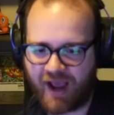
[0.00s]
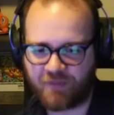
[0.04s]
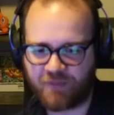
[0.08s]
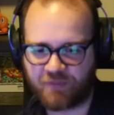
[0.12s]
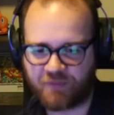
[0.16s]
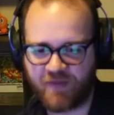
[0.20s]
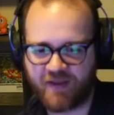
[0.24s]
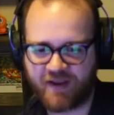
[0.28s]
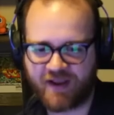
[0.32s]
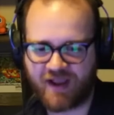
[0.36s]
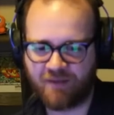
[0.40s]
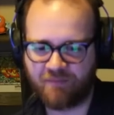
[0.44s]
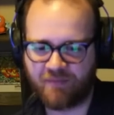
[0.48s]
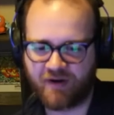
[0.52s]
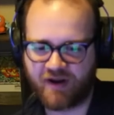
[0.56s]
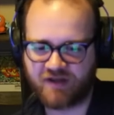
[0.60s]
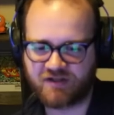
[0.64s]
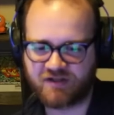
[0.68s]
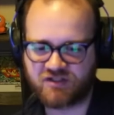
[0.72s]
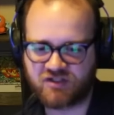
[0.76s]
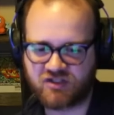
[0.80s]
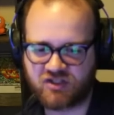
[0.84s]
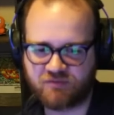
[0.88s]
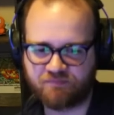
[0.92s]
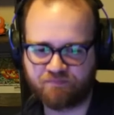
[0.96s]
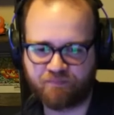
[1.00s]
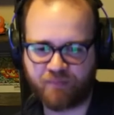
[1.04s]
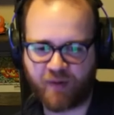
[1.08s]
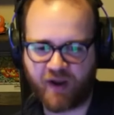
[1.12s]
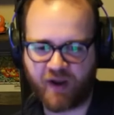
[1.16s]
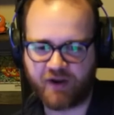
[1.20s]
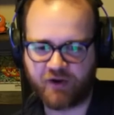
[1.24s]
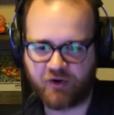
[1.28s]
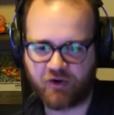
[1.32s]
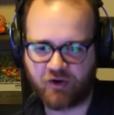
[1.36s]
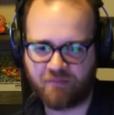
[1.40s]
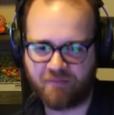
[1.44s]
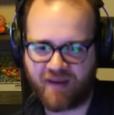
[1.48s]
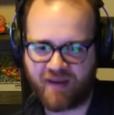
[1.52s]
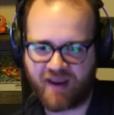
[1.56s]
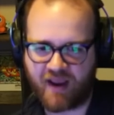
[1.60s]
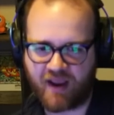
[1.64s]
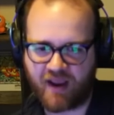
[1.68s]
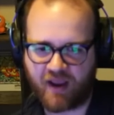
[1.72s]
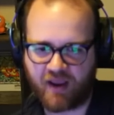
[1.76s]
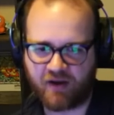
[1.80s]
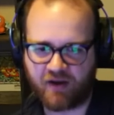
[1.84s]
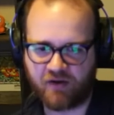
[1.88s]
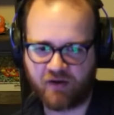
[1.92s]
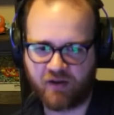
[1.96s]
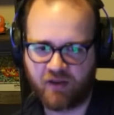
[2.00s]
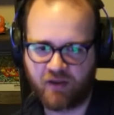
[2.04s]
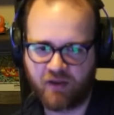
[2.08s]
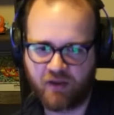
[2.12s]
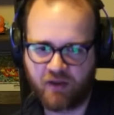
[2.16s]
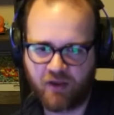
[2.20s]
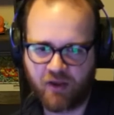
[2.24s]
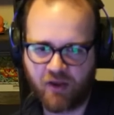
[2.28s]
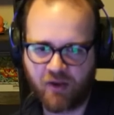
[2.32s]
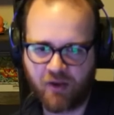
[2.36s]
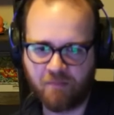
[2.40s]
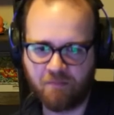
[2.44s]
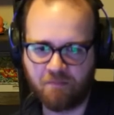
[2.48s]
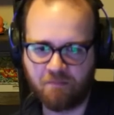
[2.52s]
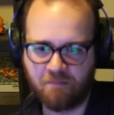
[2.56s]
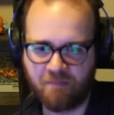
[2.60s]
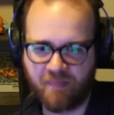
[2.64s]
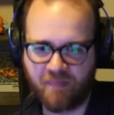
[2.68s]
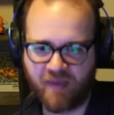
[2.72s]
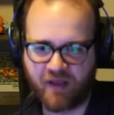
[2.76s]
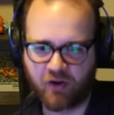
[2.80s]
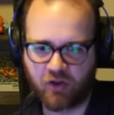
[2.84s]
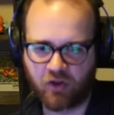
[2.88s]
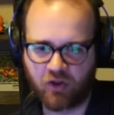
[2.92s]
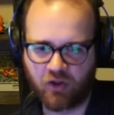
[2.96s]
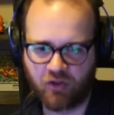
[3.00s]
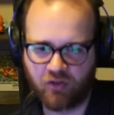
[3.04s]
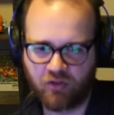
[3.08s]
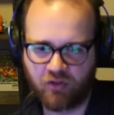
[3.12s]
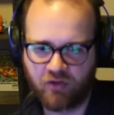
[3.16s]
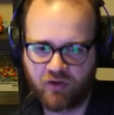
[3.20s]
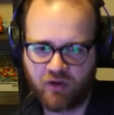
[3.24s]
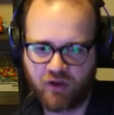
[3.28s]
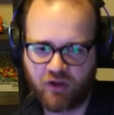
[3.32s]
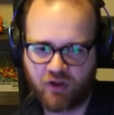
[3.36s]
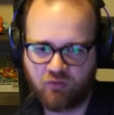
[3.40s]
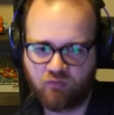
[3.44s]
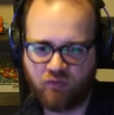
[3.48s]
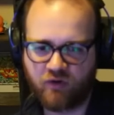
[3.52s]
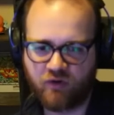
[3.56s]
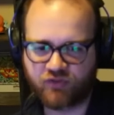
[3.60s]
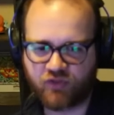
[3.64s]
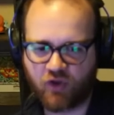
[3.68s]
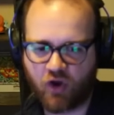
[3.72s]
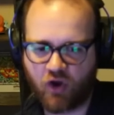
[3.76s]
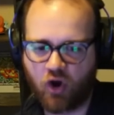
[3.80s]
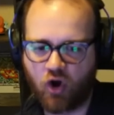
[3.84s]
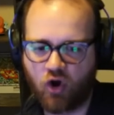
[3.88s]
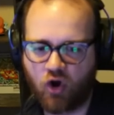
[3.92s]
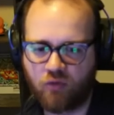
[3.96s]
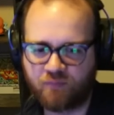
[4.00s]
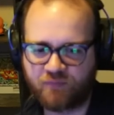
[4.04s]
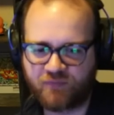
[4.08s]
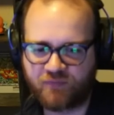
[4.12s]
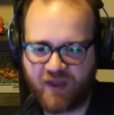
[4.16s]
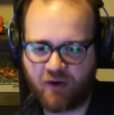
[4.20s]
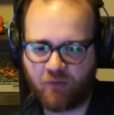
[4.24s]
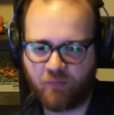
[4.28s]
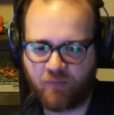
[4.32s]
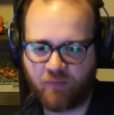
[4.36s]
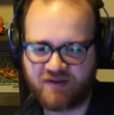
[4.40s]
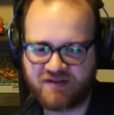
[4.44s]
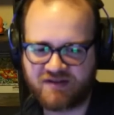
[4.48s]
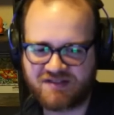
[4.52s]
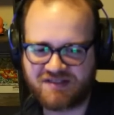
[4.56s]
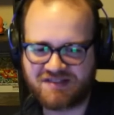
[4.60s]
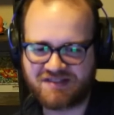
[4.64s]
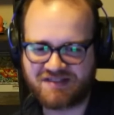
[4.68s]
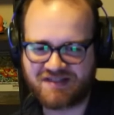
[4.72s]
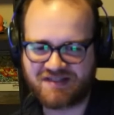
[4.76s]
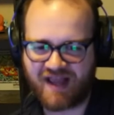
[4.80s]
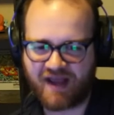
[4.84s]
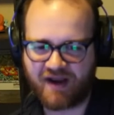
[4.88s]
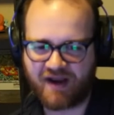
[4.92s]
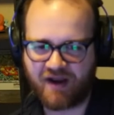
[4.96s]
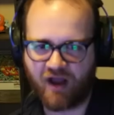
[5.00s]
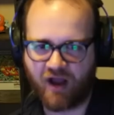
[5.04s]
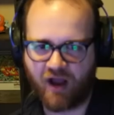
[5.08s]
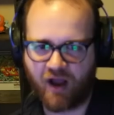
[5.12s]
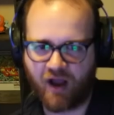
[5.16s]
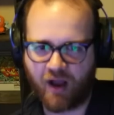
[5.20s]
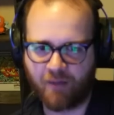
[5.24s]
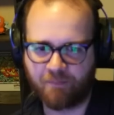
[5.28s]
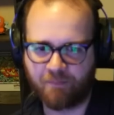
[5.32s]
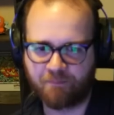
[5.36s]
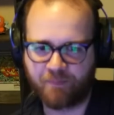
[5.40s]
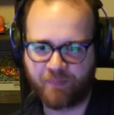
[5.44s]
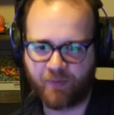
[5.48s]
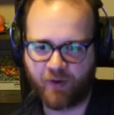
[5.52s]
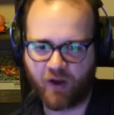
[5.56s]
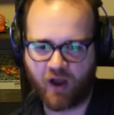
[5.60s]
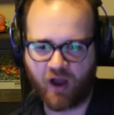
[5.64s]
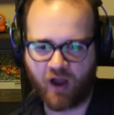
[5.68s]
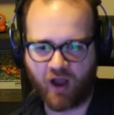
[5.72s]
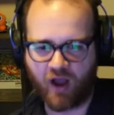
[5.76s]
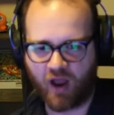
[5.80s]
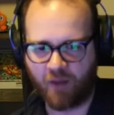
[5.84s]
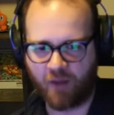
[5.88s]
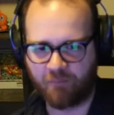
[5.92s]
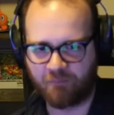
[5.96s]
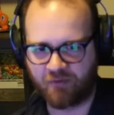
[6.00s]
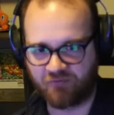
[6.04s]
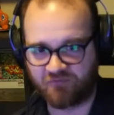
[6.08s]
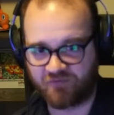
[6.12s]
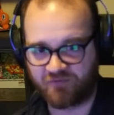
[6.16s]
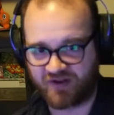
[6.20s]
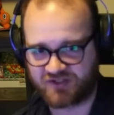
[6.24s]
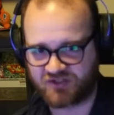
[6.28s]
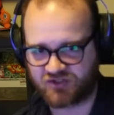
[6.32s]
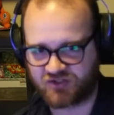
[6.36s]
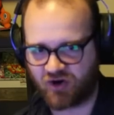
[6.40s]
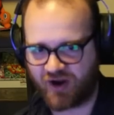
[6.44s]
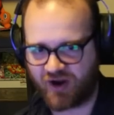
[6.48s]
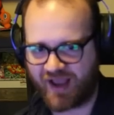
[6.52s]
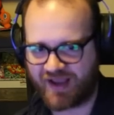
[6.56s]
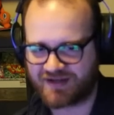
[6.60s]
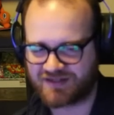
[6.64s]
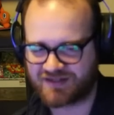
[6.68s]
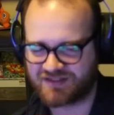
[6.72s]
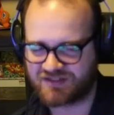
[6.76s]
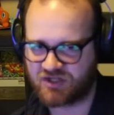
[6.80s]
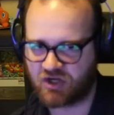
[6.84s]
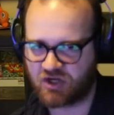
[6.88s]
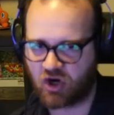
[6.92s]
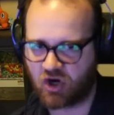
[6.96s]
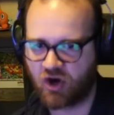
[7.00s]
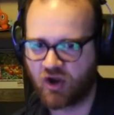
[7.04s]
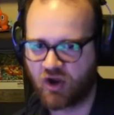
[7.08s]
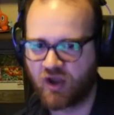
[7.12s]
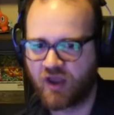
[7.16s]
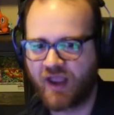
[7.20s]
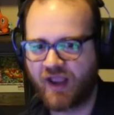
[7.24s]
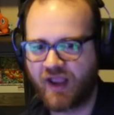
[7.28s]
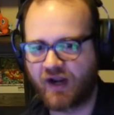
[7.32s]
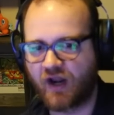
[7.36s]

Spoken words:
think I'm gonna Spider-Man middle with the hope that we set up Professor X here.